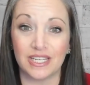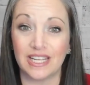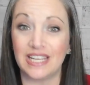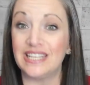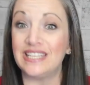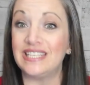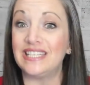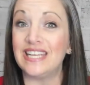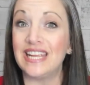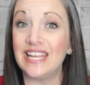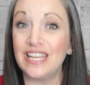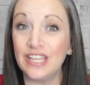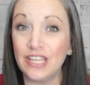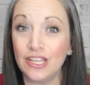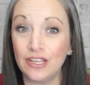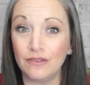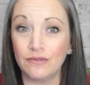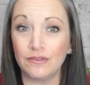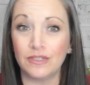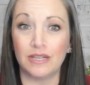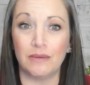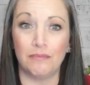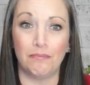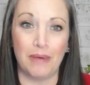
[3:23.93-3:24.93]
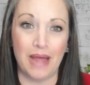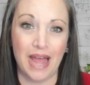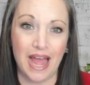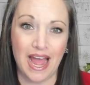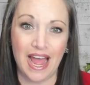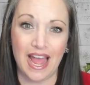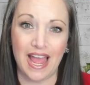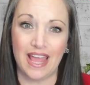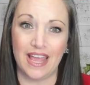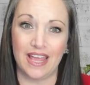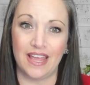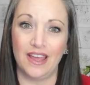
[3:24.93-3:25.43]
continue to
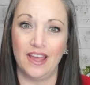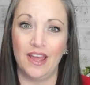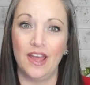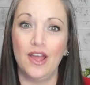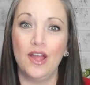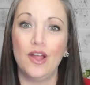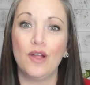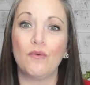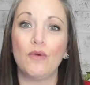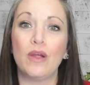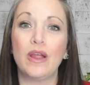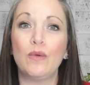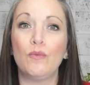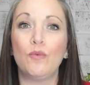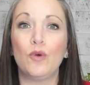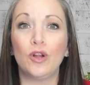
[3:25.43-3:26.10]
buy, right?